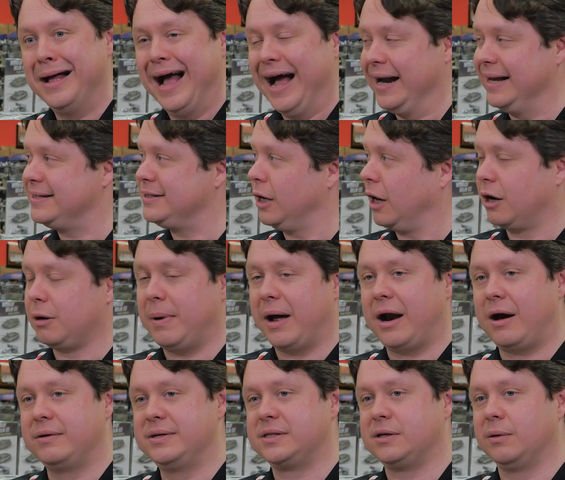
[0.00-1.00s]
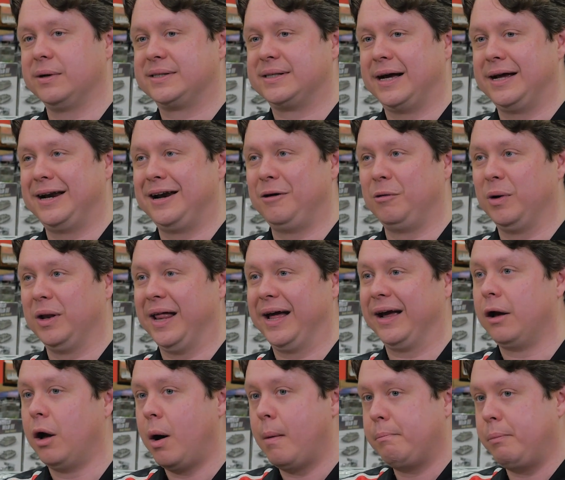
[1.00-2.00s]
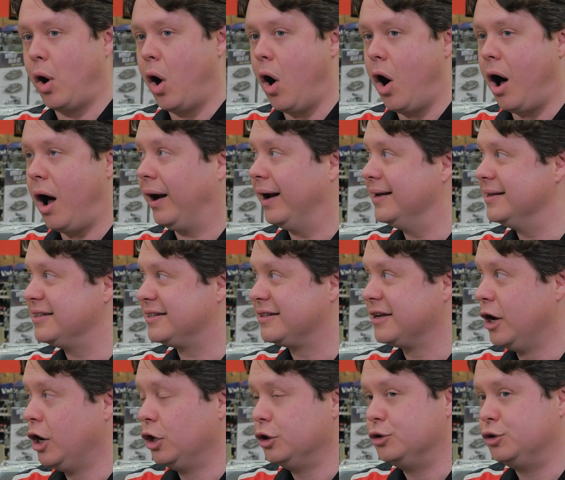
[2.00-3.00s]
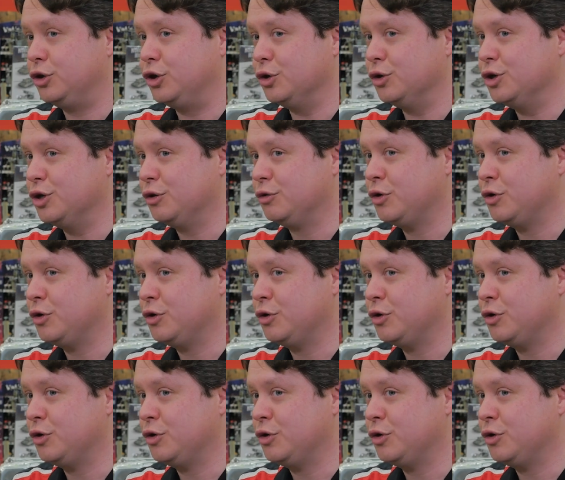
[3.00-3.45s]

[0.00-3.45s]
And he's talking about how he's so excited. And we're like, pause. Do you